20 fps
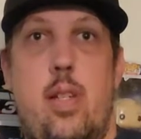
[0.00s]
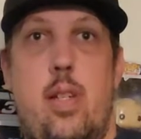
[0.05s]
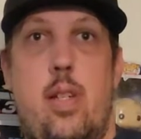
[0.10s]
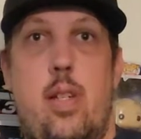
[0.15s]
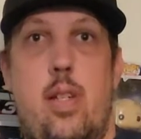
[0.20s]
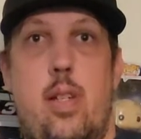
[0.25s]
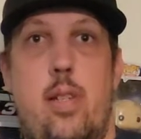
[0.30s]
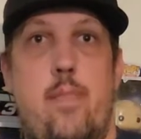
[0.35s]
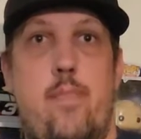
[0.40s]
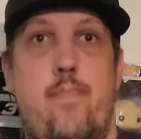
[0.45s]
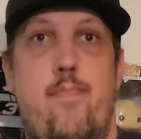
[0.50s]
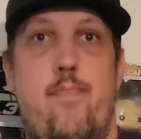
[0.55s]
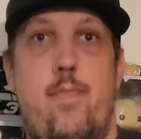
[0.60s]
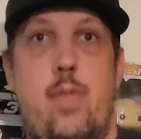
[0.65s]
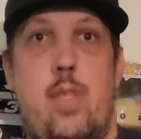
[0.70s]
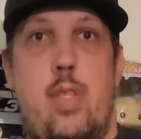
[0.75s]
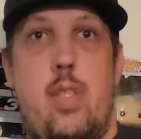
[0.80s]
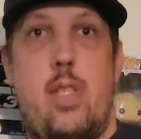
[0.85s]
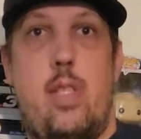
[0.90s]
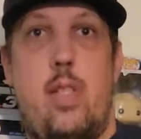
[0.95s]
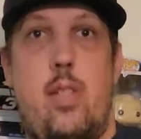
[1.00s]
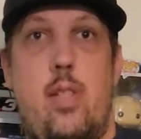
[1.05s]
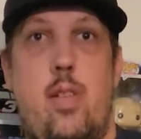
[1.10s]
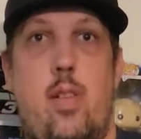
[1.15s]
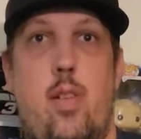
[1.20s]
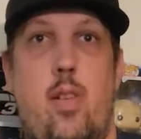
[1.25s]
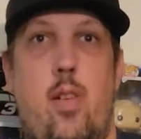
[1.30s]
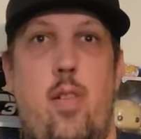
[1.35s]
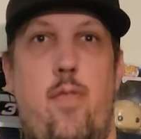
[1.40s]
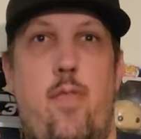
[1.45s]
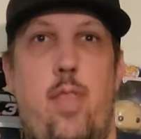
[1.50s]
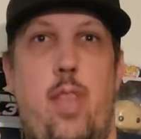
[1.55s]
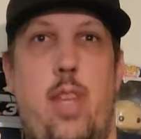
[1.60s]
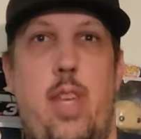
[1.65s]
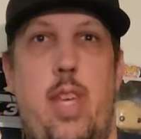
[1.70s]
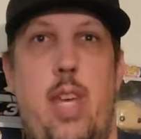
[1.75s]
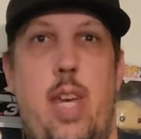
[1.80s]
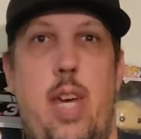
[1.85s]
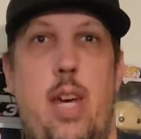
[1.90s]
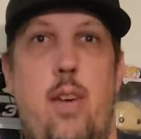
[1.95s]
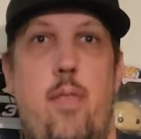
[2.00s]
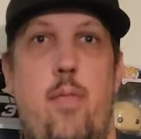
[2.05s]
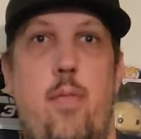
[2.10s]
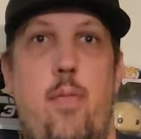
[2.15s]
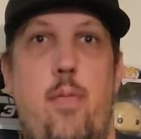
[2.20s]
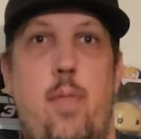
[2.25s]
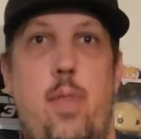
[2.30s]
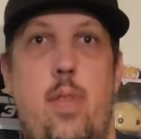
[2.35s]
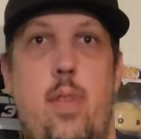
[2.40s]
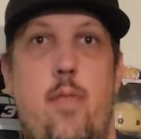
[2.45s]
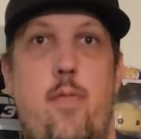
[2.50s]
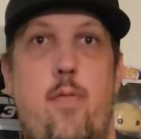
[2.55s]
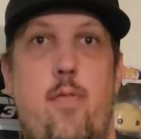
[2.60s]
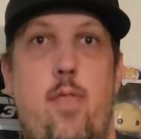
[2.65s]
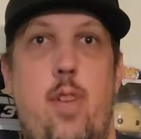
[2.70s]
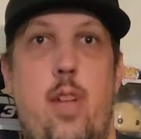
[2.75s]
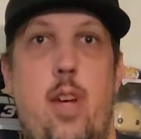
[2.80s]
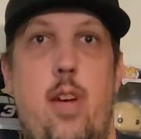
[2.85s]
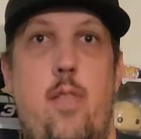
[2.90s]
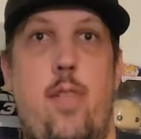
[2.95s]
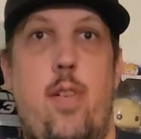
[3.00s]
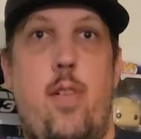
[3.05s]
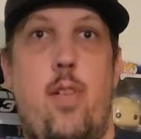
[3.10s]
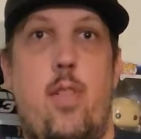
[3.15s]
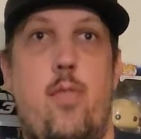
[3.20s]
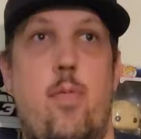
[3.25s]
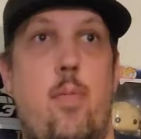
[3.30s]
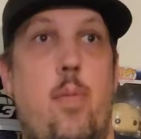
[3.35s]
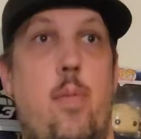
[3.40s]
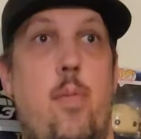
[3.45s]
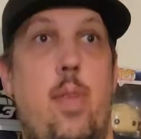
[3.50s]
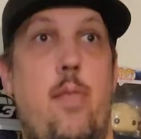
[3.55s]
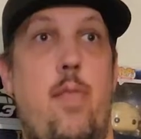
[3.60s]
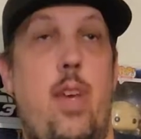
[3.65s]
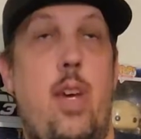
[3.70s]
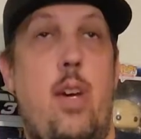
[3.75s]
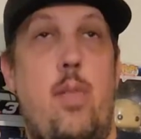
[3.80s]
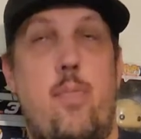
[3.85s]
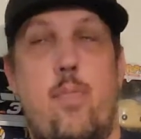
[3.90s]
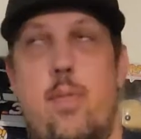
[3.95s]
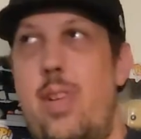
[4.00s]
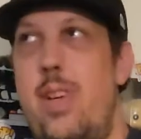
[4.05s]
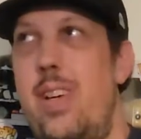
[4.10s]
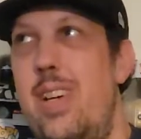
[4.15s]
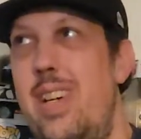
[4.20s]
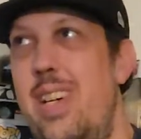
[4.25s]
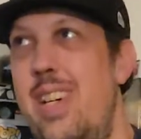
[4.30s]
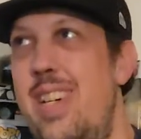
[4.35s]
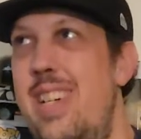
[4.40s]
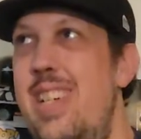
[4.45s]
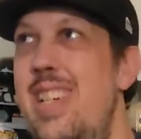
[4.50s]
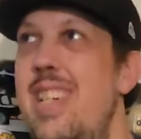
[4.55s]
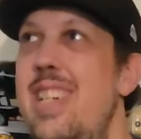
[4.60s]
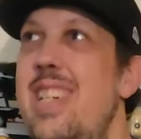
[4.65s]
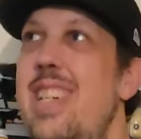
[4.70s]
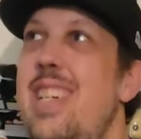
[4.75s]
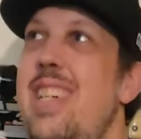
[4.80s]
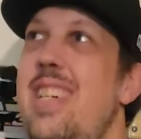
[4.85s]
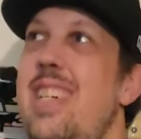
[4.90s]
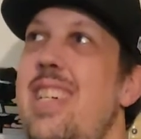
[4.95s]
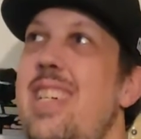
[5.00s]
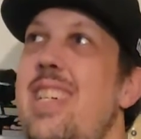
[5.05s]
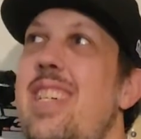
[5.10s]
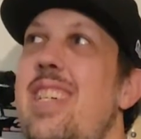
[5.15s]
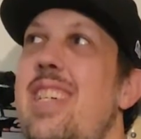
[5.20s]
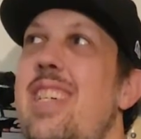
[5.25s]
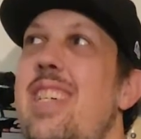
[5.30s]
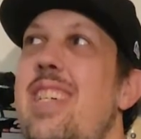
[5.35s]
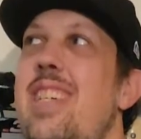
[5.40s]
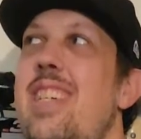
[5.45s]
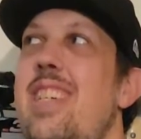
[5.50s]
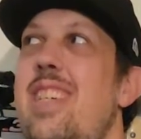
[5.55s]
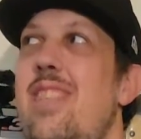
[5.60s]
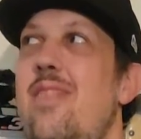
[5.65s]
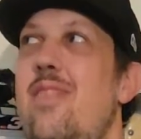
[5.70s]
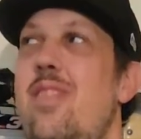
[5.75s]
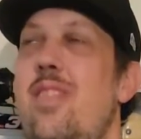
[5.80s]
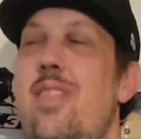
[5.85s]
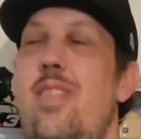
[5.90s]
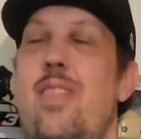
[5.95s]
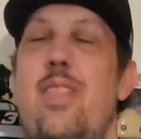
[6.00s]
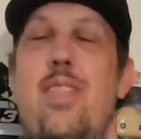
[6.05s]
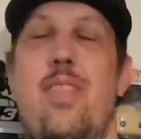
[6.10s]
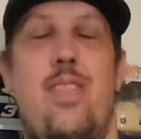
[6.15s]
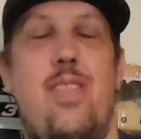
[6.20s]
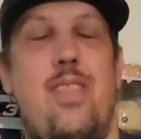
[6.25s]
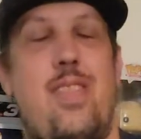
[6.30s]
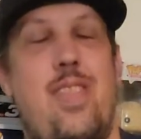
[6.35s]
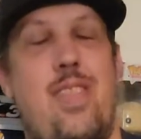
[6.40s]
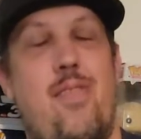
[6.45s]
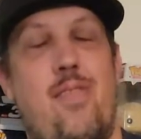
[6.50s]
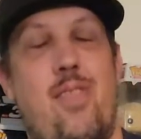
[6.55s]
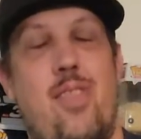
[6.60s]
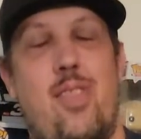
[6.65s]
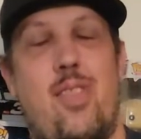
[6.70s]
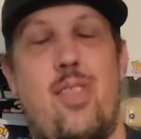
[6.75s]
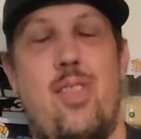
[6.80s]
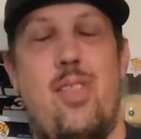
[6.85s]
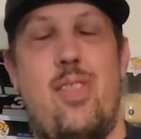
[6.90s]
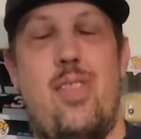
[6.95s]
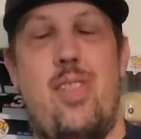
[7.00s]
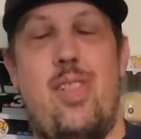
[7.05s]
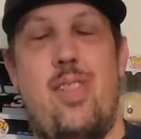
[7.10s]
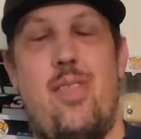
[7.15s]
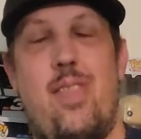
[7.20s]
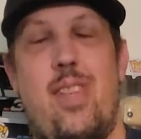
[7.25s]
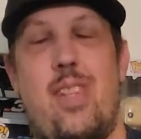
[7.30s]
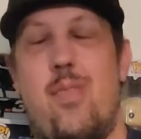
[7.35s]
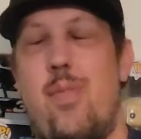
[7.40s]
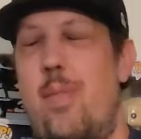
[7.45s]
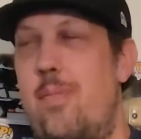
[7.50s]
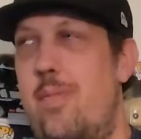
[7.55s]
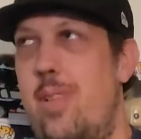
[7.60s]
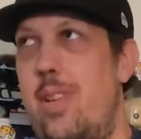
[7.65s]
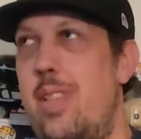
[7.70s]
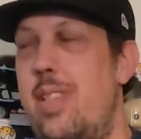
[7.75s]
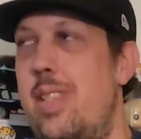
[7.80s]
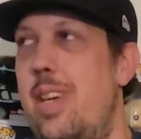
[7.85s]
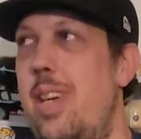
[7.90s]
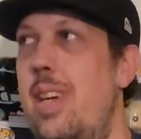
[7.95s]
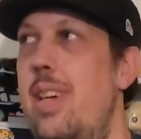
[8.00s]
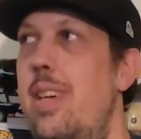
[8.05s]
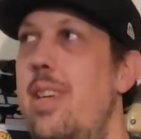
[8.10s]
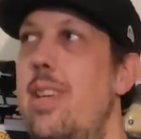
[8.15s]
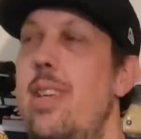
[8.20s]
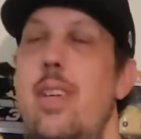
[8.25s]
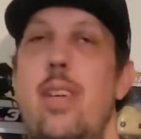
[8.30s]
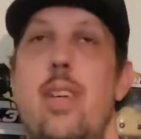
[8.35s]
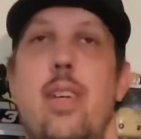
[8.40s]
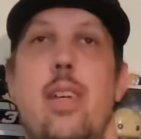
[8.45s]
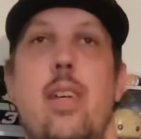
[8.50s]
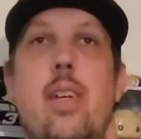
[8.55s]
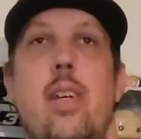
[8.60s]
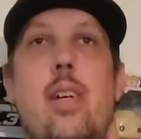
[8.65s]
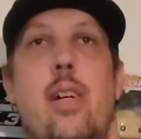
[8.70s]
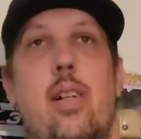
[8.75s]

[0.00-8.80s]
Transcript: Um, this is a girlfriend that you have, and we live three and a half hours from where we live now. Oh, uh, we, we just live closer, so that's what I'm trying to say.